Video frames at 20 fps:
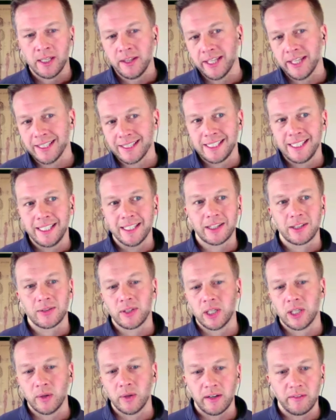they see a
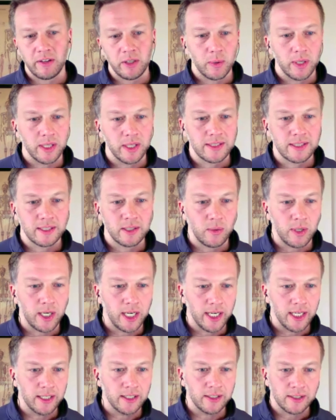thrower every once in a
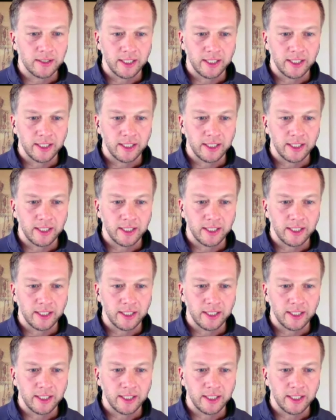while,